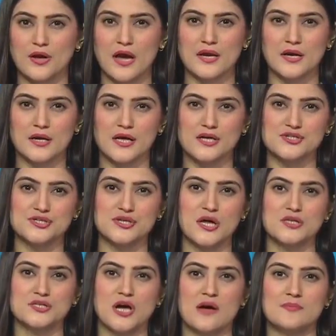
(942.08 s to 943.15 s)
The United
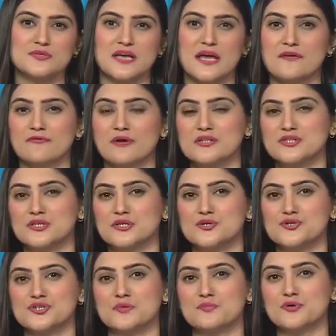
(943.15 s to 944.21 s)
Nations adopted a
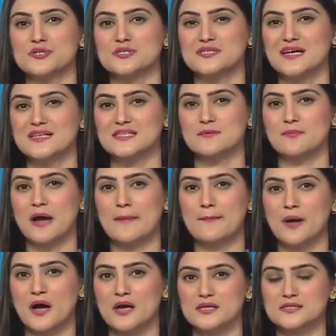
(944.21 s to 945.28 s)
resolution presented
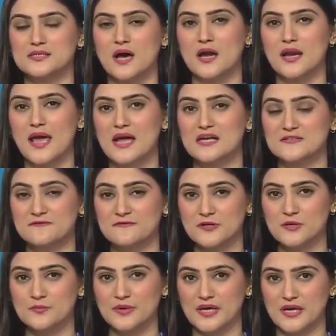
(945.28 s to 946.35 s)
by Pakistan and
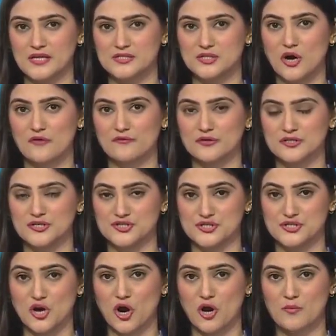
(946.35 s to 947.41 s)
Philippines on
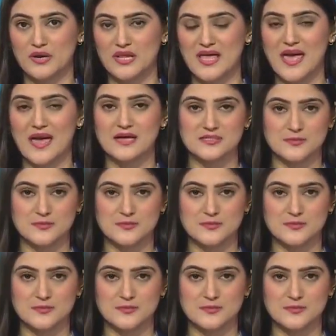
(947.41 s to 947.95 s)
religious harmony